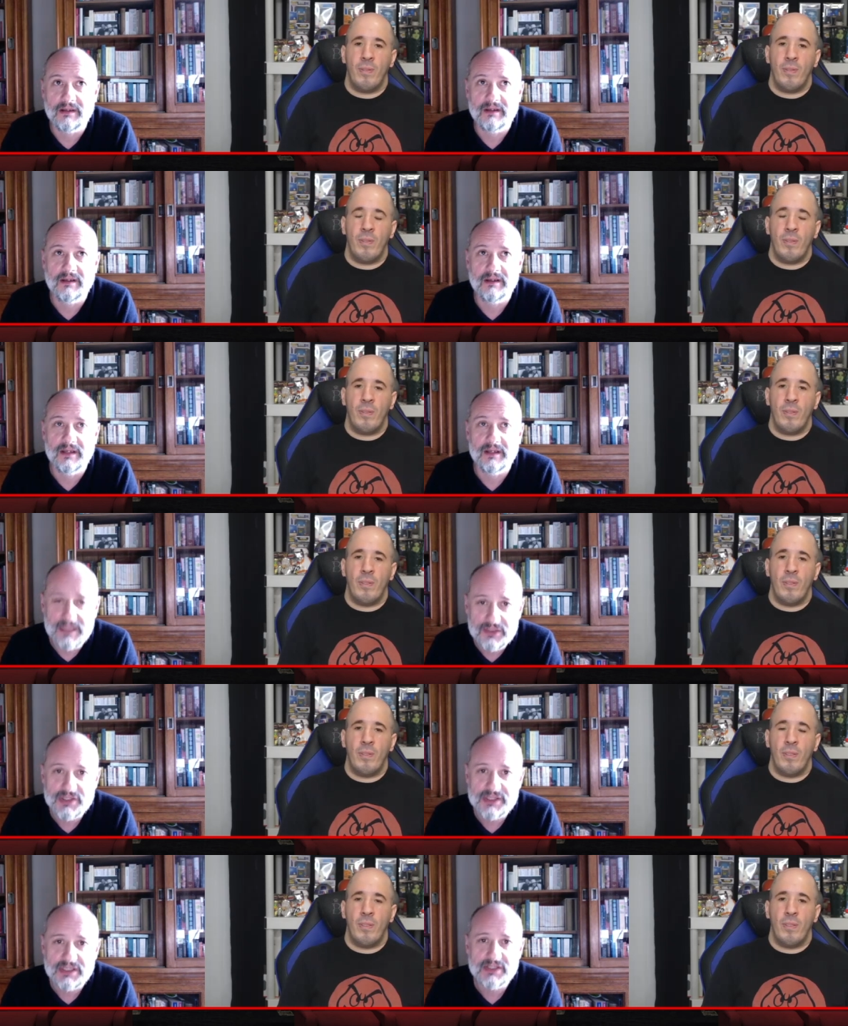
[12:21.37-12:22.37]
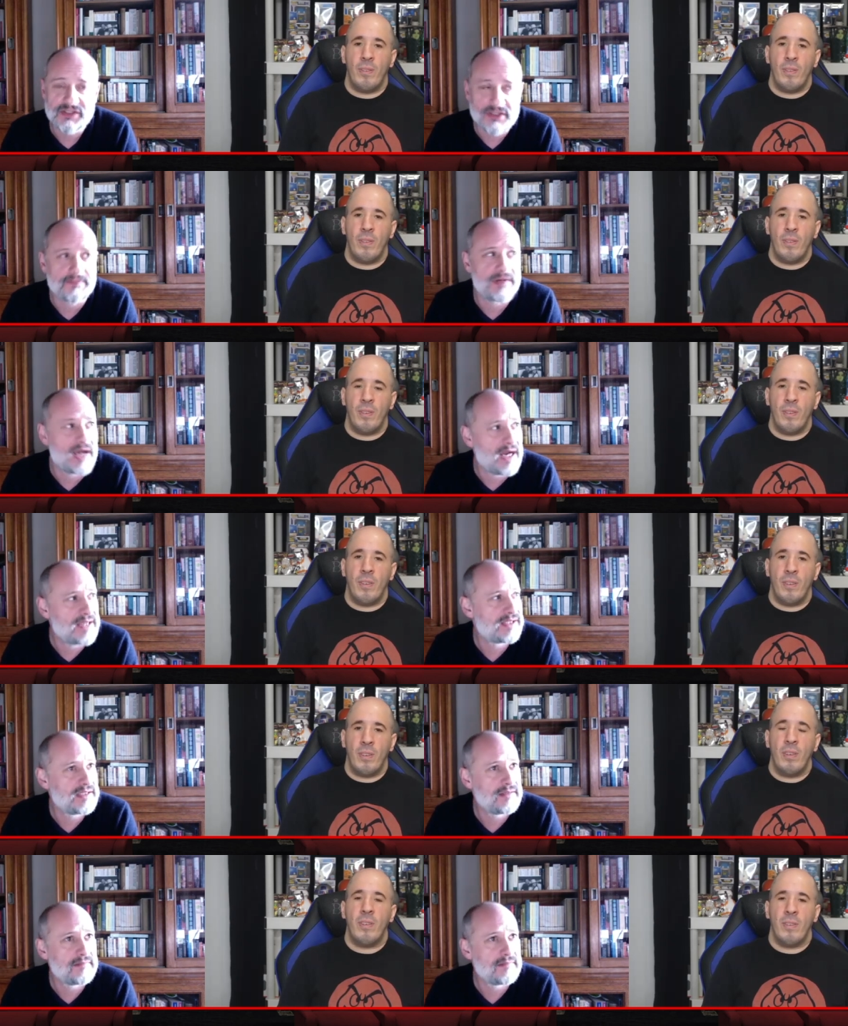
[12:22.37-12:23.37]
Speaker 1: an interesting,
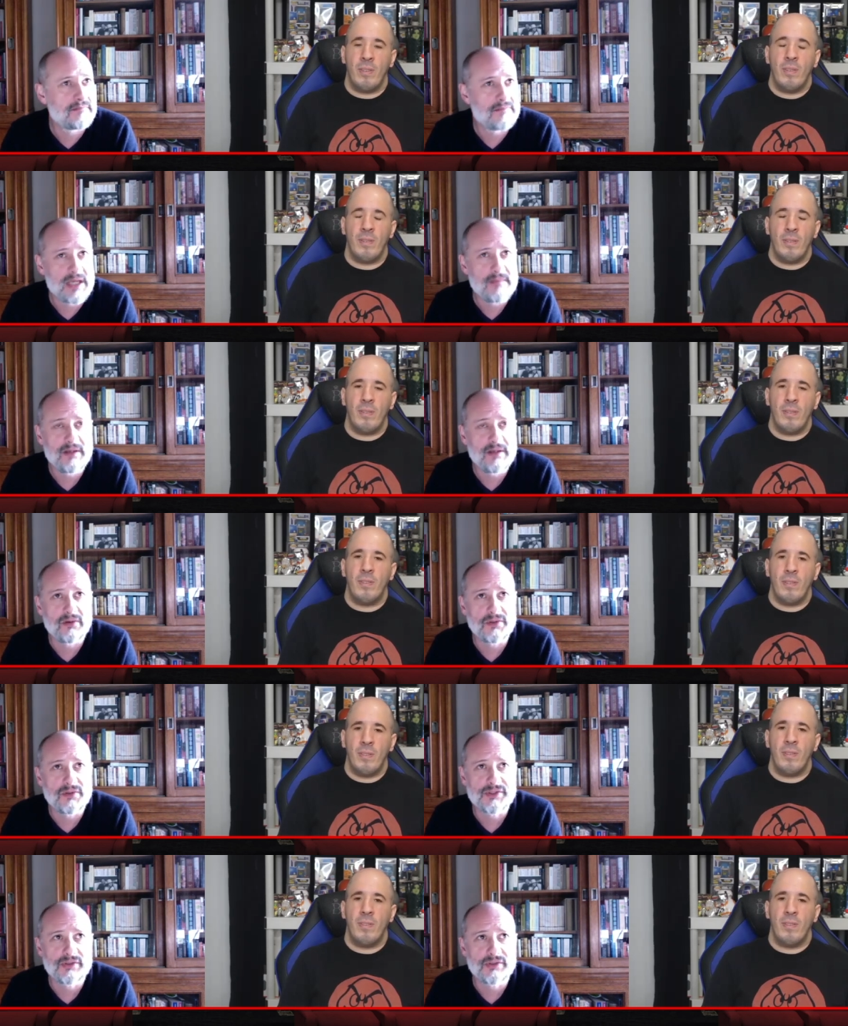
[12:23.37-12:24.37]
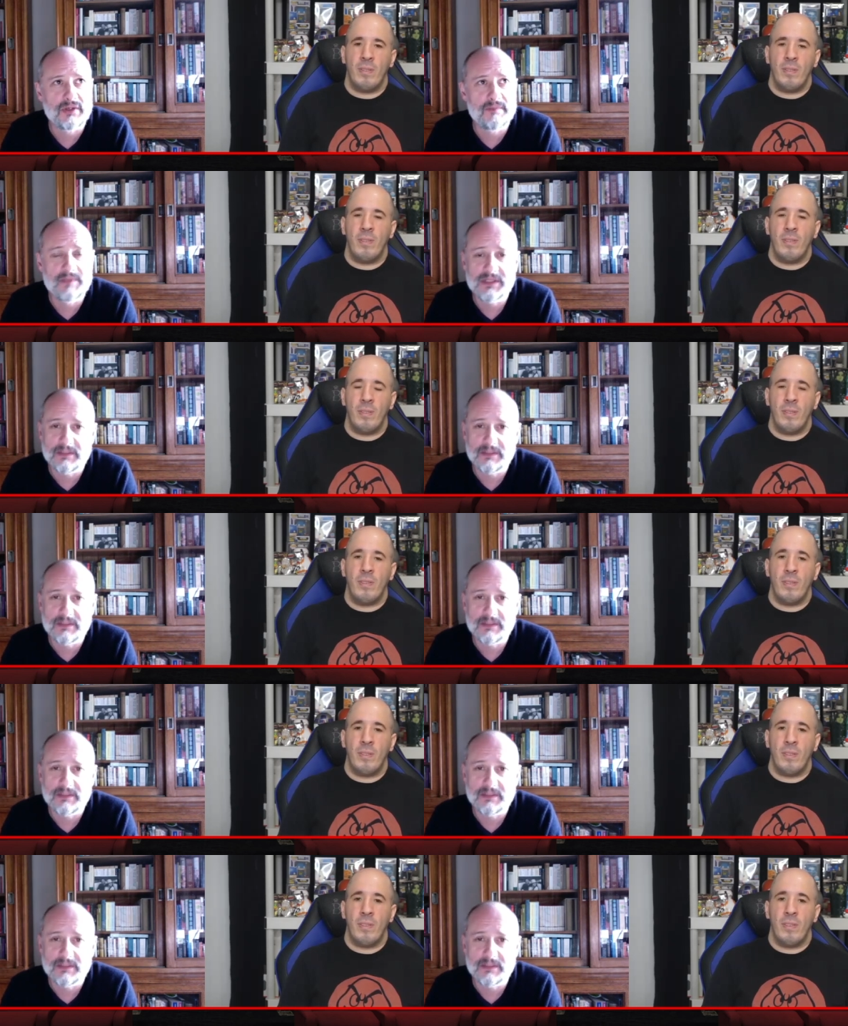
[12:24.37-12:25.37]
surprising, maybe also a bit of
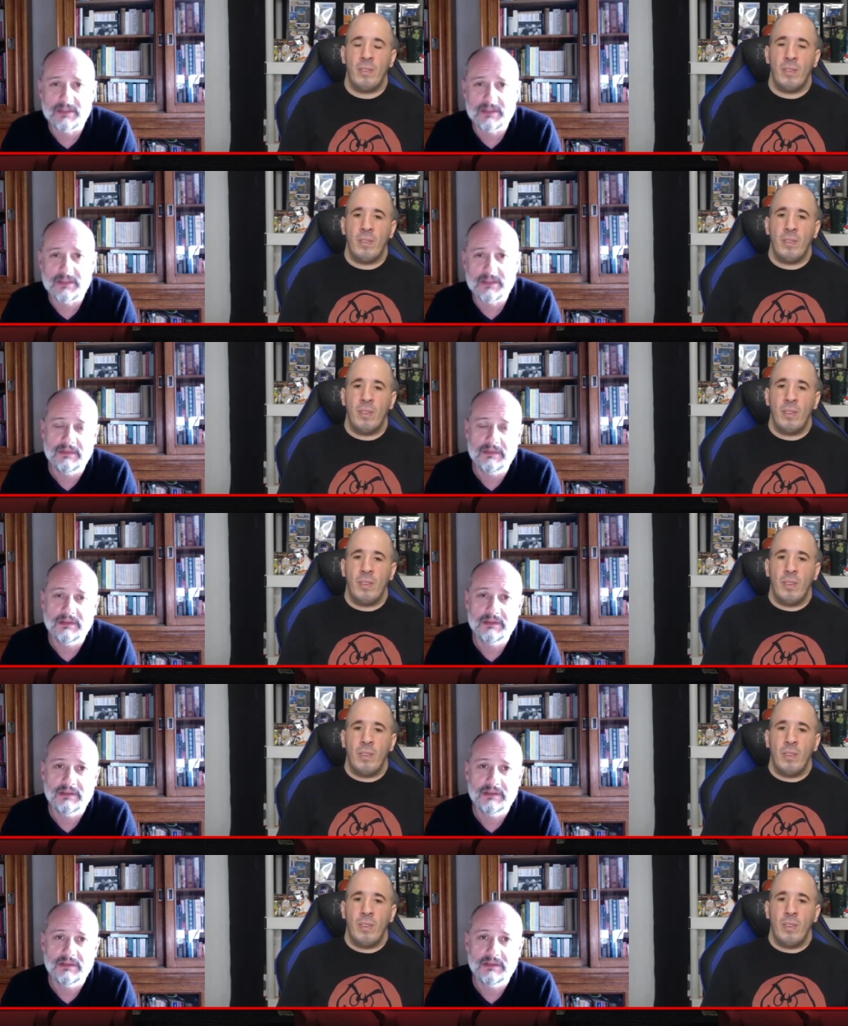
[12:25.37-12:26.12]
puzzling film.